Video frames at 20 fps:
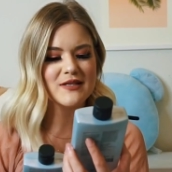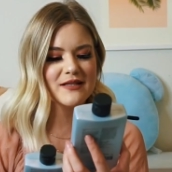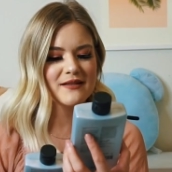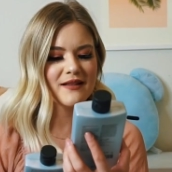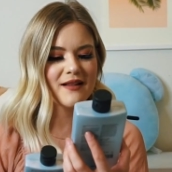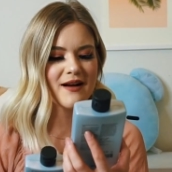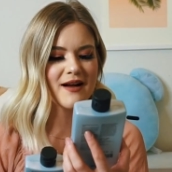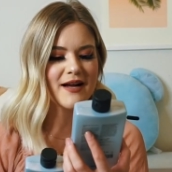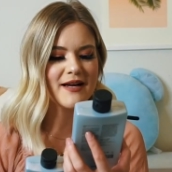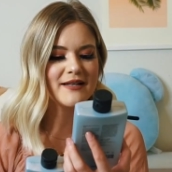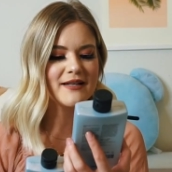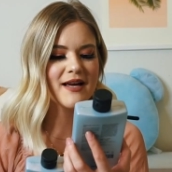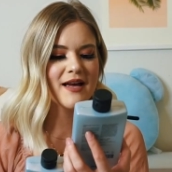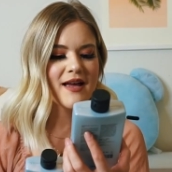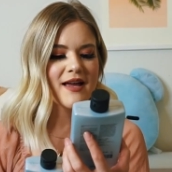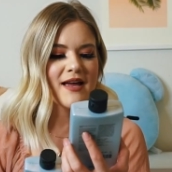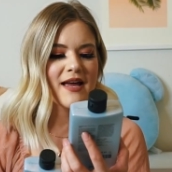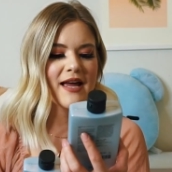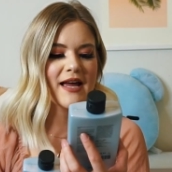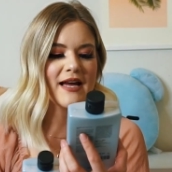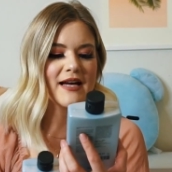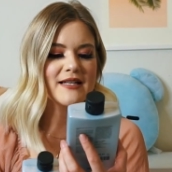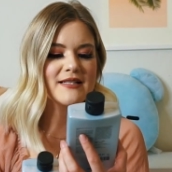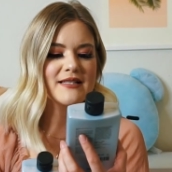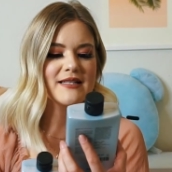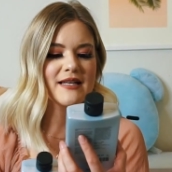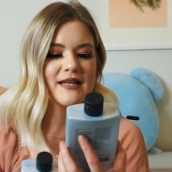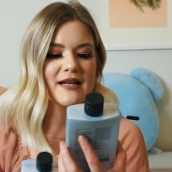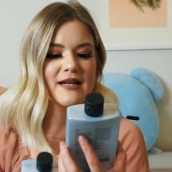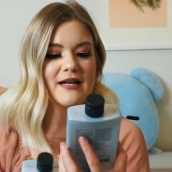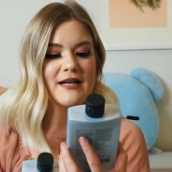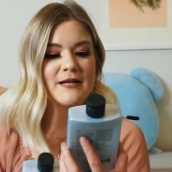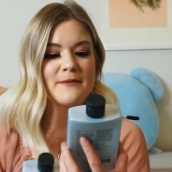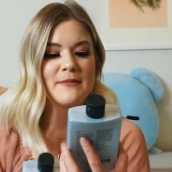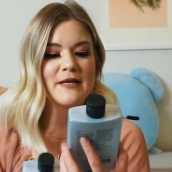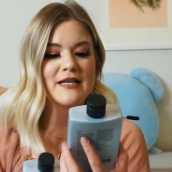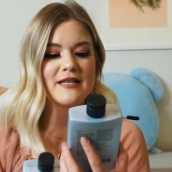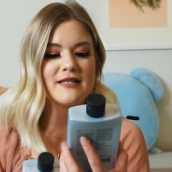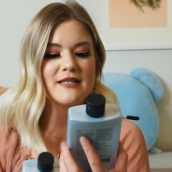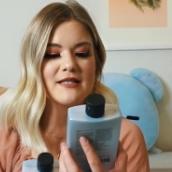in line. And
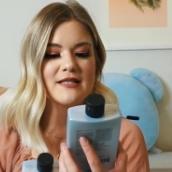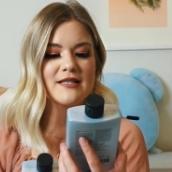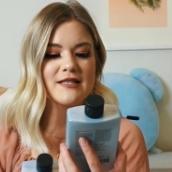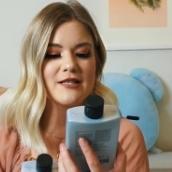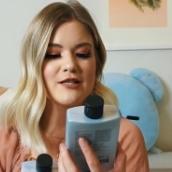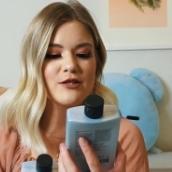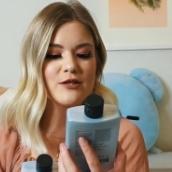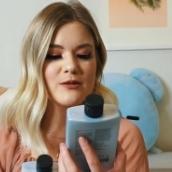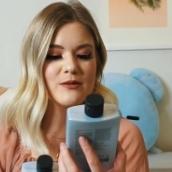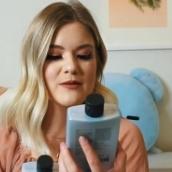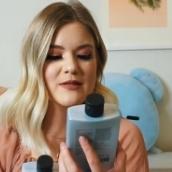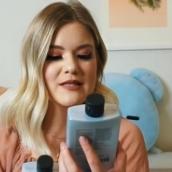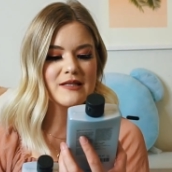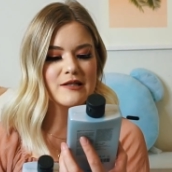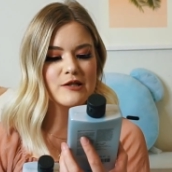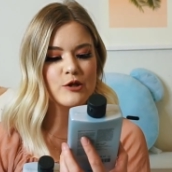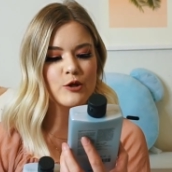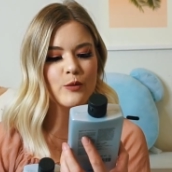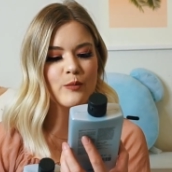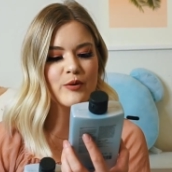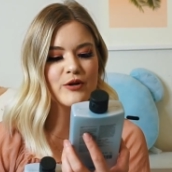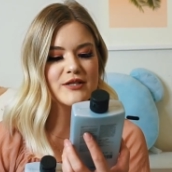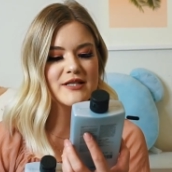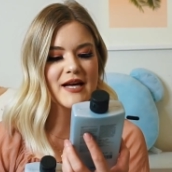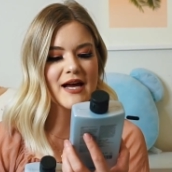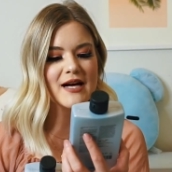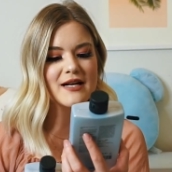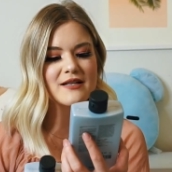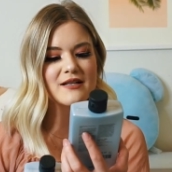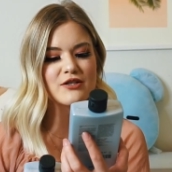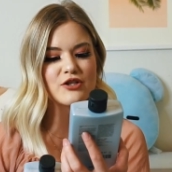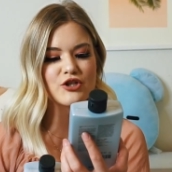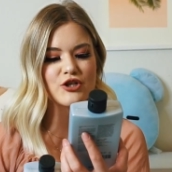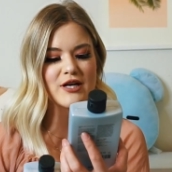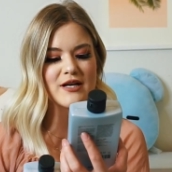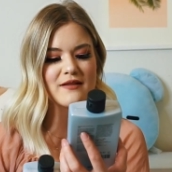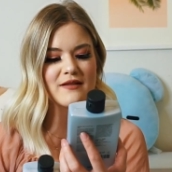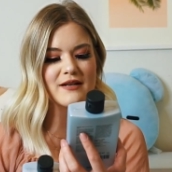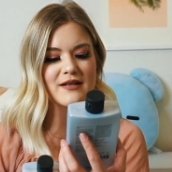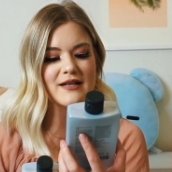um, it is used to protect,
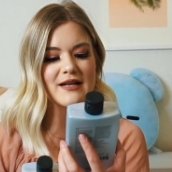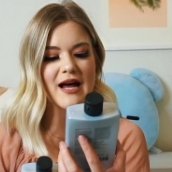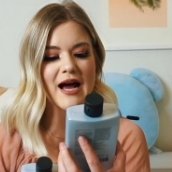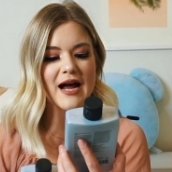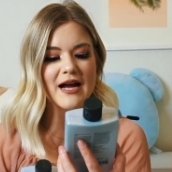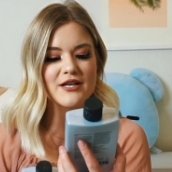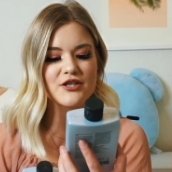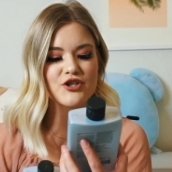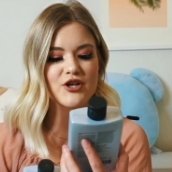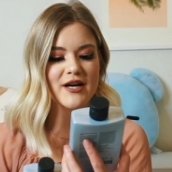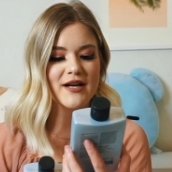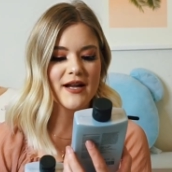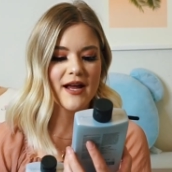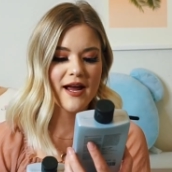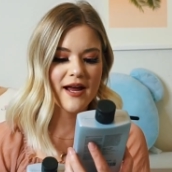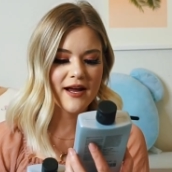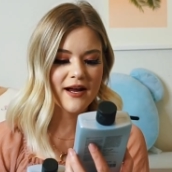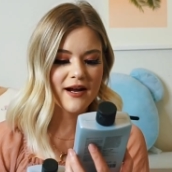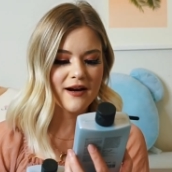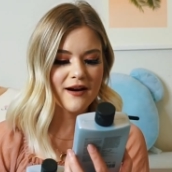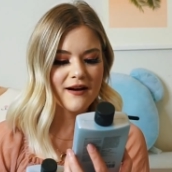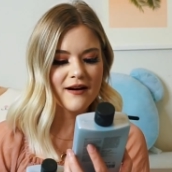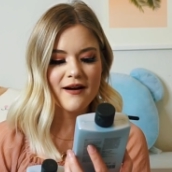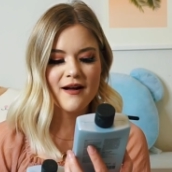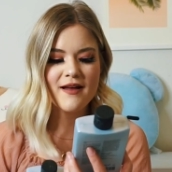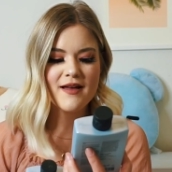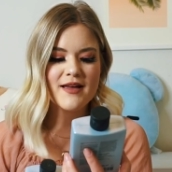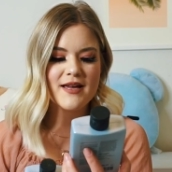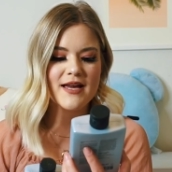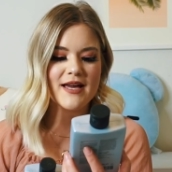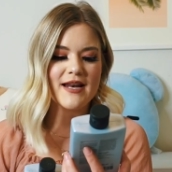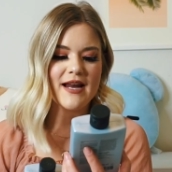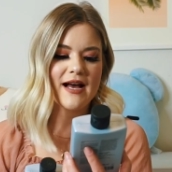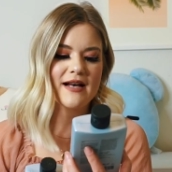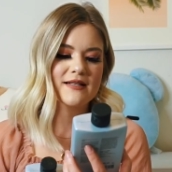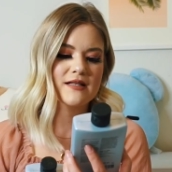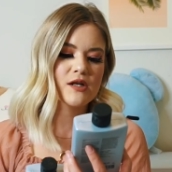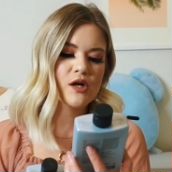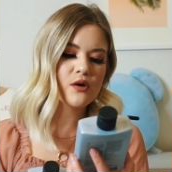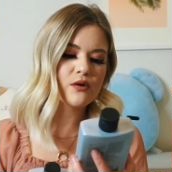strengthen, and hydrate hair. It
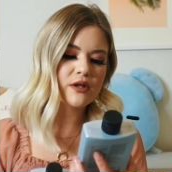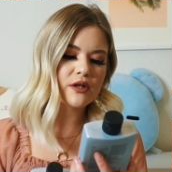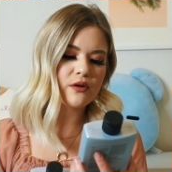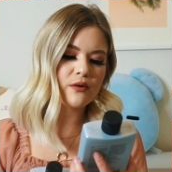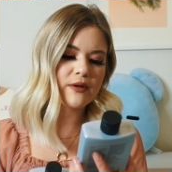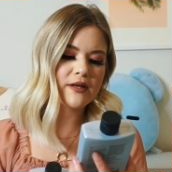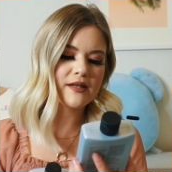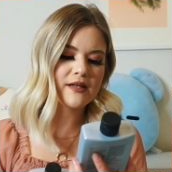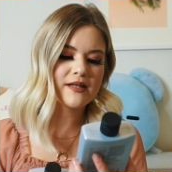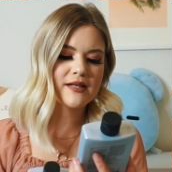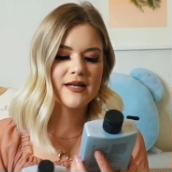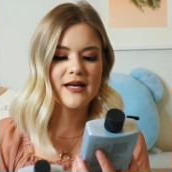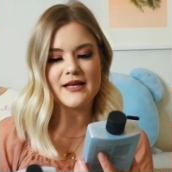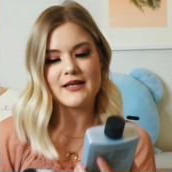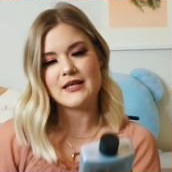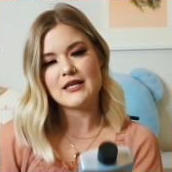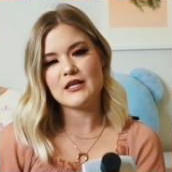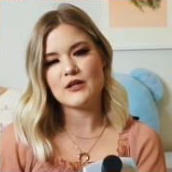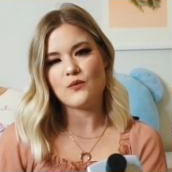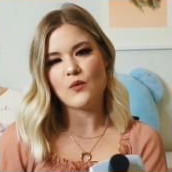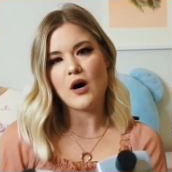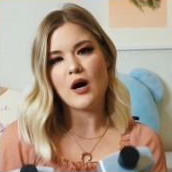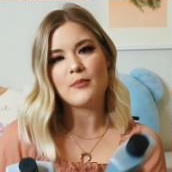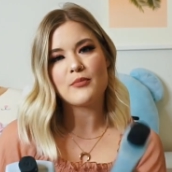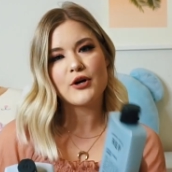has coconut oil in it and quinoa